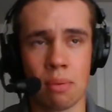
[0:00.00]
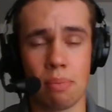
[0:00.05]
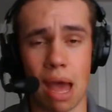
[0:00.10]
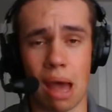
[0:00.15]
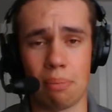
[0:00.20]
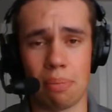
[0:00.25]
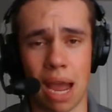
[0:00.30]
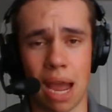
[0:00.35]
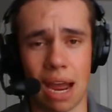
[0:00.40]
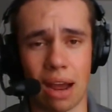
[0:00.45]

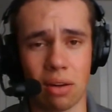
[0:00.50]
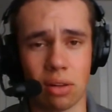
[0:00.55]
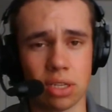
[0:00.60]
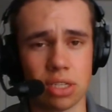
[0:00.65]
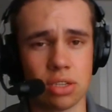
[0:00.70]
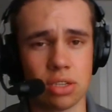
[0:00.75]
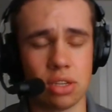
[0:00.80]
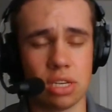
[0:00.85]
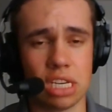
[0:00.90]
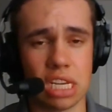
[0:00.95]
Matt
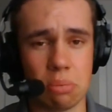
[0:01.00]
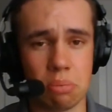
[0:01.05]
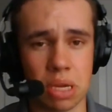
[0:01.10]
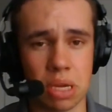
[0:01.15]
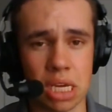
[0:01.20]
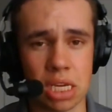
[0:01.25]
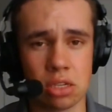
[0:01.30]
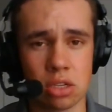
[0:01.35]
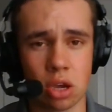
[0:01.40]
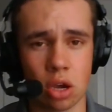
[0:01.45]
Powledge, the
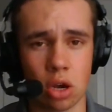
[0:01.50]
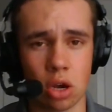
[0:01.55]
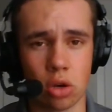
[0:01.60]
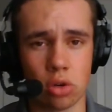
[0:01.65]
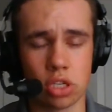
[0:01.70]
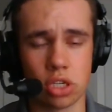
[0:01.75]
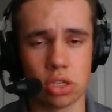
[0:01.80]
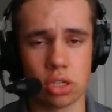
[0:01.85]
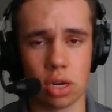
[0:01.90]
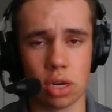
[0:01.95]
DB's
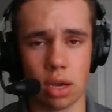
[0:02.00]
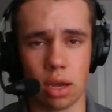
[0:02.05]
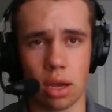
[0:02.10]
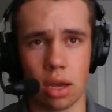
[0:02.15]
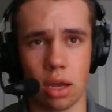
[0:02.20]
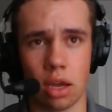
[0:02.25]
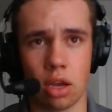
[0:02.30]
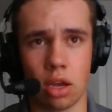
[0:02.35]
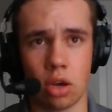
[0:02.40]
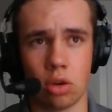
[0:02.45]
coach,
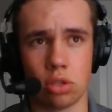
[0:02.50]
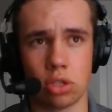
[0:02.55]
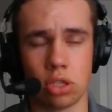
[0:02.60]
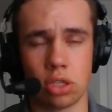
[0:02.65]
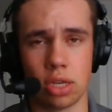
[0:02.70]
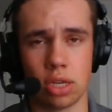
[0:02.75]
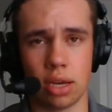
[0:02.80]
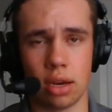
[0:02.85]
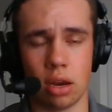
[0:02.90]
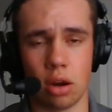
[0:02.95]

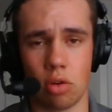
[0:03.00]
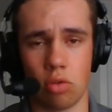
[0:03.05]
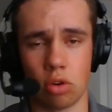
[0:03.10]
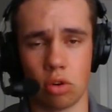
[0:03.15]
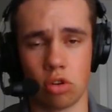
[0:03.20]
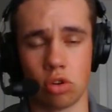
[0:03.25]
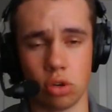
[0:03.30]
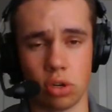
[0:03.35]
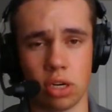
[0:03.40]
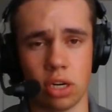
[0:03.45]

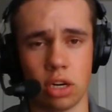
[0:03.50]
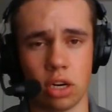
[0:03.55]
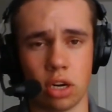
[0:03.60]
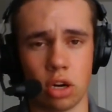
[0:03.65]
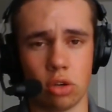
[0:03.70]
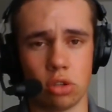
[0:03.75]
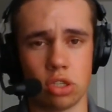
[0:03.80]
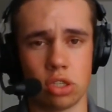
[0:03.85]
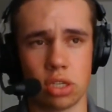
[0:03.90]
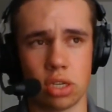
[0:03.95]
recruited and
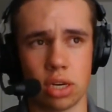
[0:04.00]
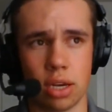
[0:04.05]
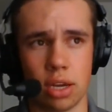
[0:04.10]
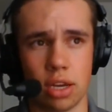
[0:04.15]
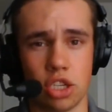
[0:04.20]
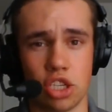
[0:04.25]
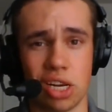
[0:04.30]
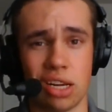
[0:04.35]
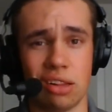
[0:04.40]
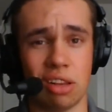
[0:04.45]
coached
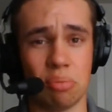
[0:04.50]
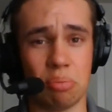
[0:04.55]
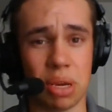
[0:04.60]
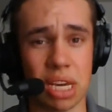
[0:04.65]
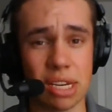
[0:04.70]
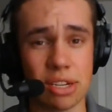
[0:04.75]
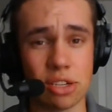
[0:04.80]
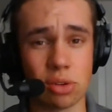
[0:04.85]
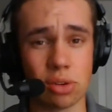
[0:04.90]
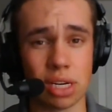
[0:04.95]
Jalen
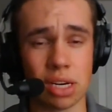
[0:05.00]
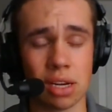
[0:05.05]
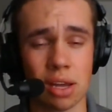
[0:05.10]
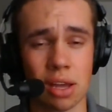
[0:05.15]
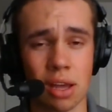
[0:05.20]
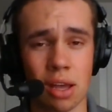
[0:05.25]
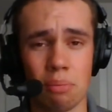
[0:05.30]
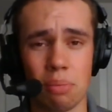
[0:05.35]
Petrie,